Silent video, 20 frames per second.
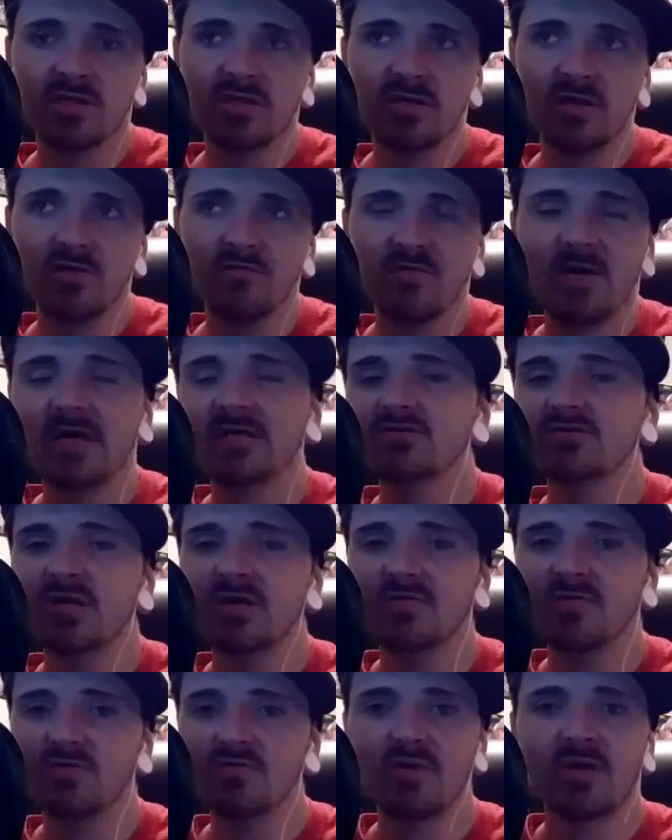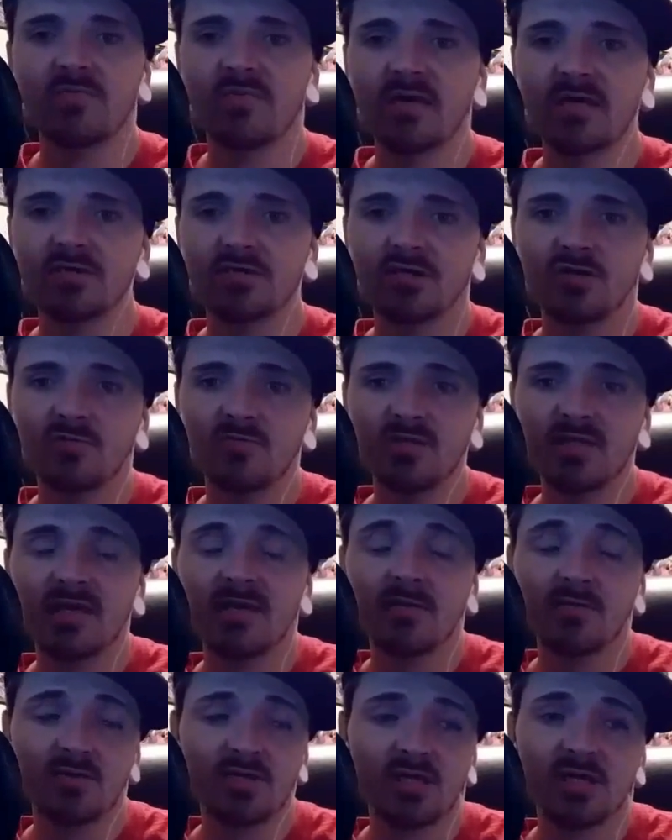can fast travel right back to your home
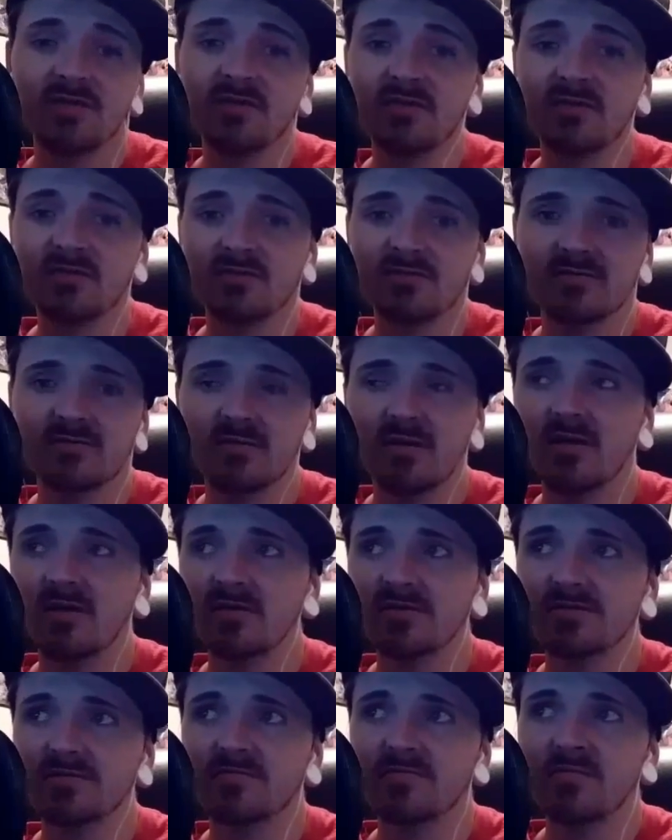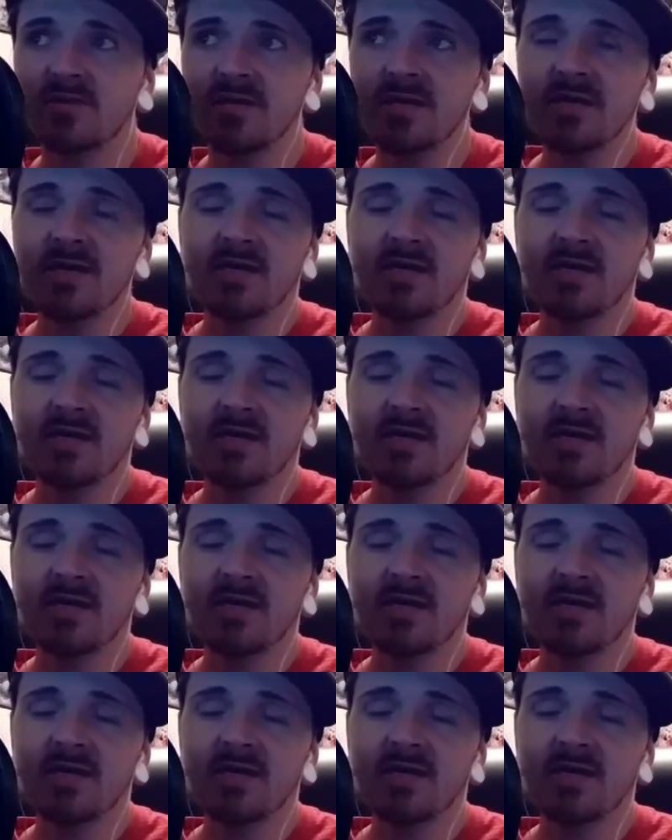planet, which I think is awesome,